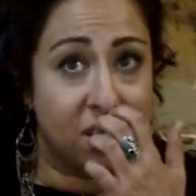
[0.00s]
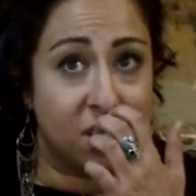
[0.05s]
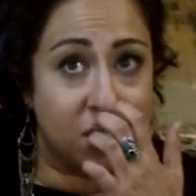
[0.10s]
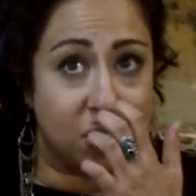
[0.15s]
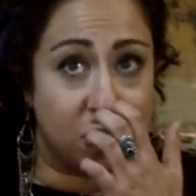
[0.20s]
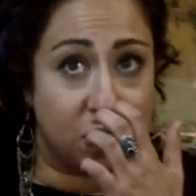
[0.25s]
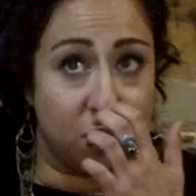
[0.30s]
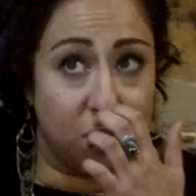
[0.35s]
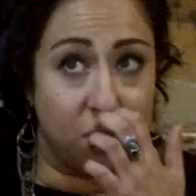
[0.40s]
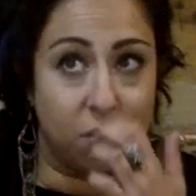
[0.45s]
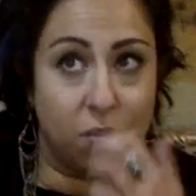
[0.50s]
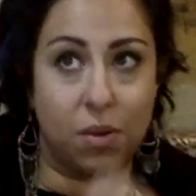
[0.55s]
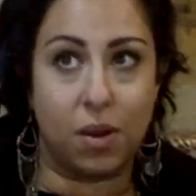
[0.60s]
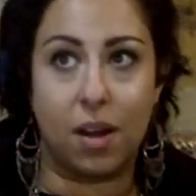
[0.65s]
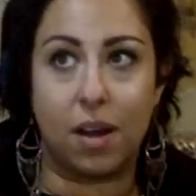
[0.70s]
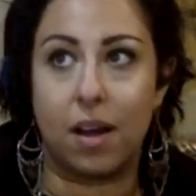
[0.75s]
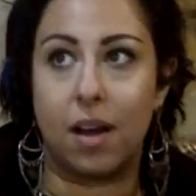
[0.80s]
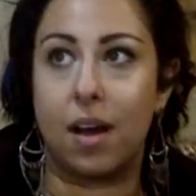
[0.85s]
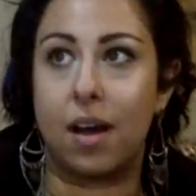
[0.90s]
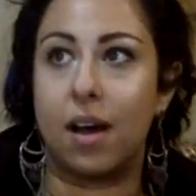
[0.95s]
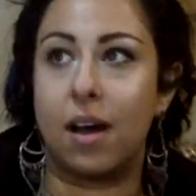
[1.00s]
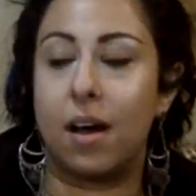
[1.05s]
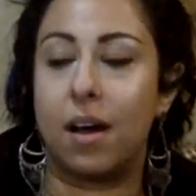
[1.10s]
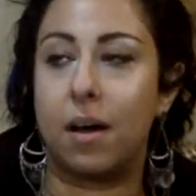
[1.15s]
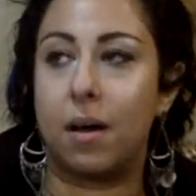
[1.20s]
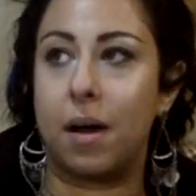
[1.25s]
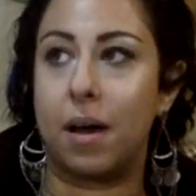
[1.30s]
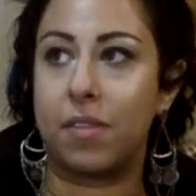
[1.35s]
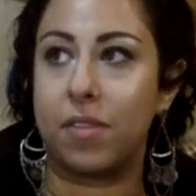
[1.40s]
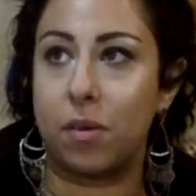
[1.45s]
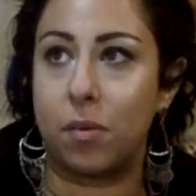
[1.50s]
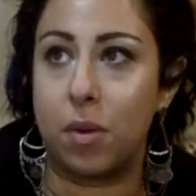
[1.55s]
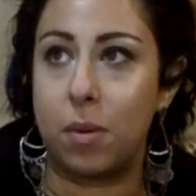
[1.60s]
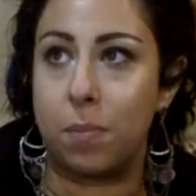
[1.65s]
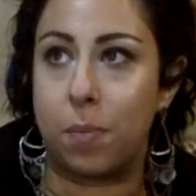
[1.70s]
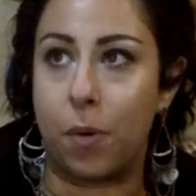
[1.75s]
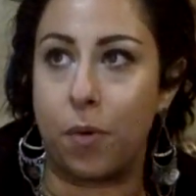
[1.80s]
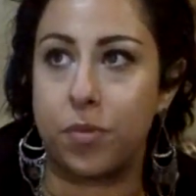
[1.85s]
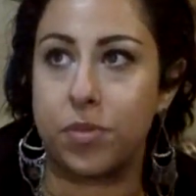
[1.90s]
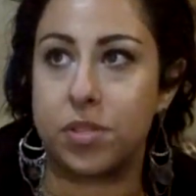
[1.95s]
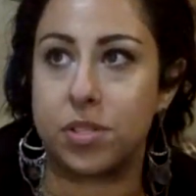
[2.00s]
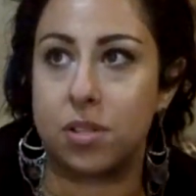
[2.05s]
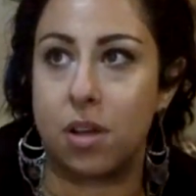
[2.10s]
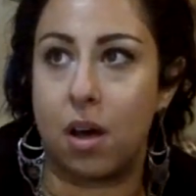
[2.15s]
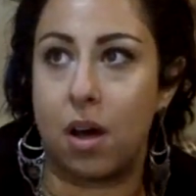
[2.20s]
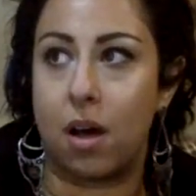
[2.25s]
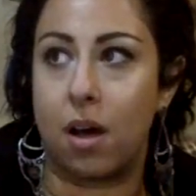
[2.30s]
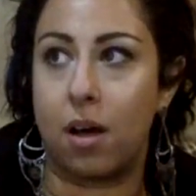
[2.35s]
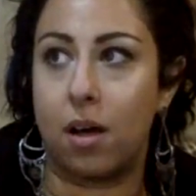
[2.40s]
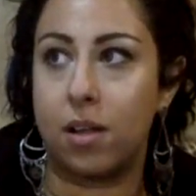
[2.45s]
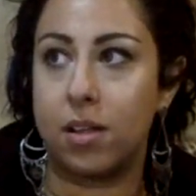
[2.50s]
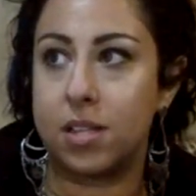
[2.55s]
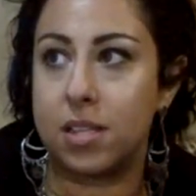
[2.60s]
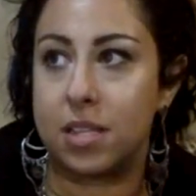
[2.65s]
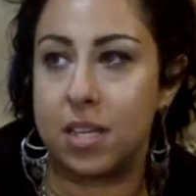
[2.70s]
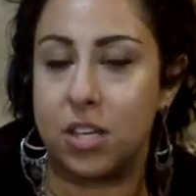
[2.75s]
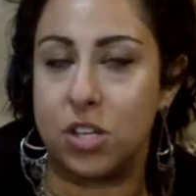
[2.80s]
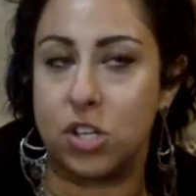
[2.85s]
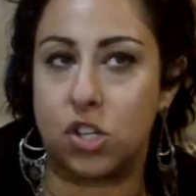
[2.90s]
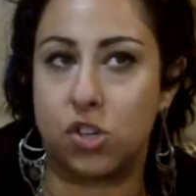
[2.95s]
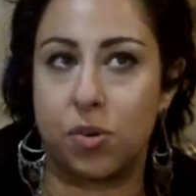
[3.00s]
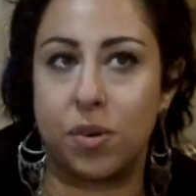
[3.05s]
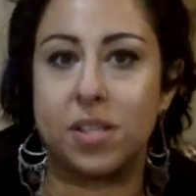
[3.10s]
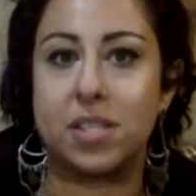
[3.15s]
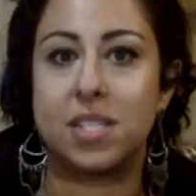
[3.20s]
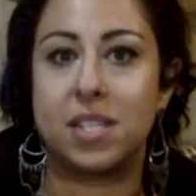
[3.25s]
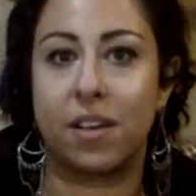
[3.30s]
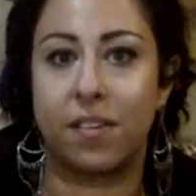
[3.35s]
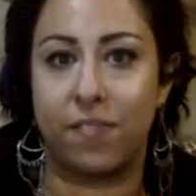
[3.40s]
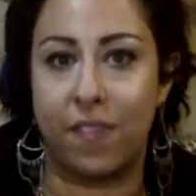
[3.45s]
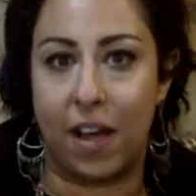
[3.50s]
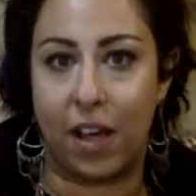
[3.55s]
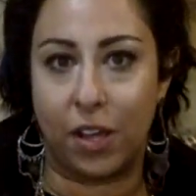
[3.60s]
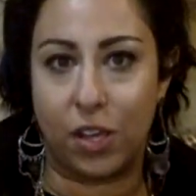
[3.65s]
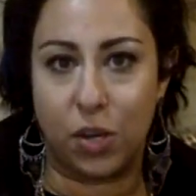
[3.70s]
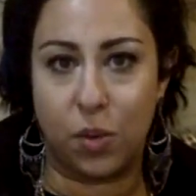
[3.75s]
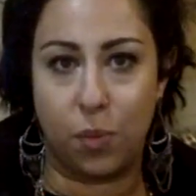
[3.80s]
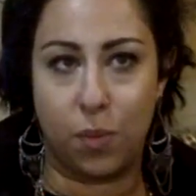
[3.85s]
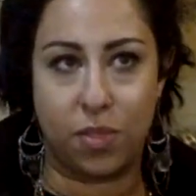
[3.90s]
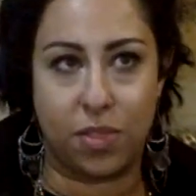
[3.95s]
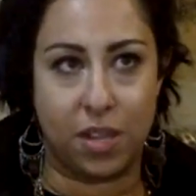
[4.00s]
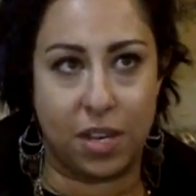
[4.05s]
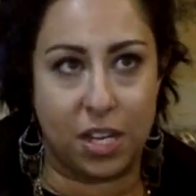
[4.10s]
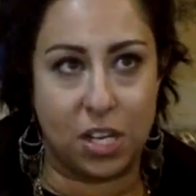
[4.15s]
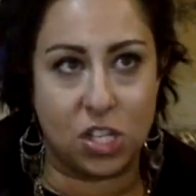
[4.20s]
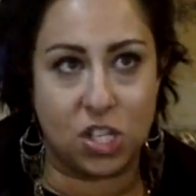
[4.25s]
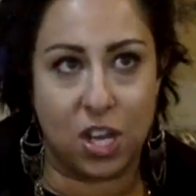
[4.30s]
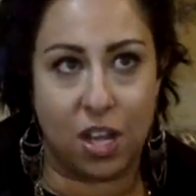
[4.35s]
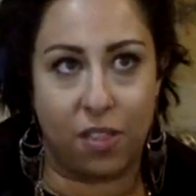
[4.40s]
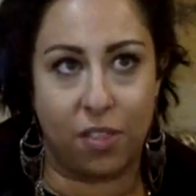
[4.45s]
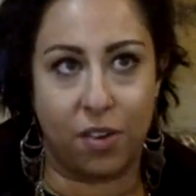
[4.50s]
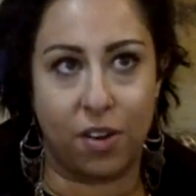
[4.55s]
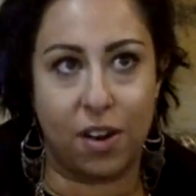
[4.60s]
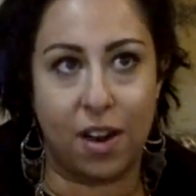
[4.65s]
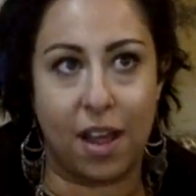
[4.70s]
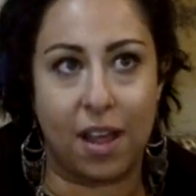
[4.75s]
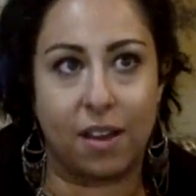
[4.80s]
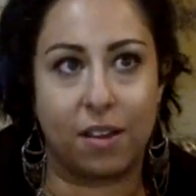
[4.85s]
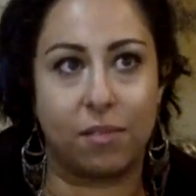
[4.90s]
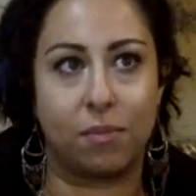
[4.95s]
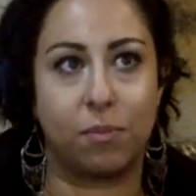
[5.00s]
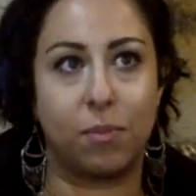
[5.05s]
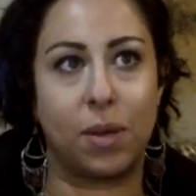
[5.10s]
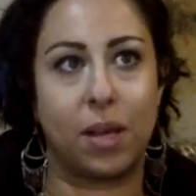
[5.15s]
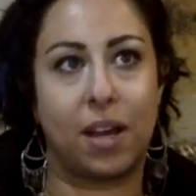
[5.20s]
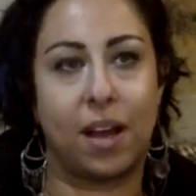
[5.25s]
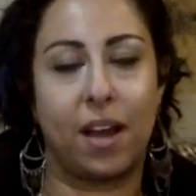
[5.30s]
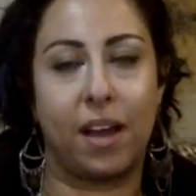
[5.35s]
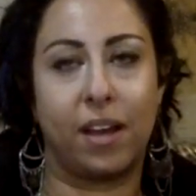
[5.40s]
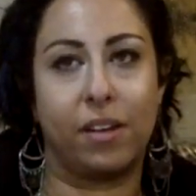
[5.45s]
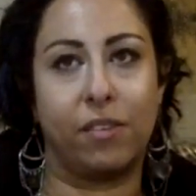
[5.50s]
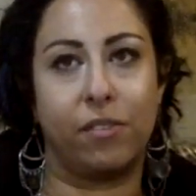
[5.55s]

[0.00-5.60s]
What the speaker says: So I think we both saw intrinsic value within each other, and we kind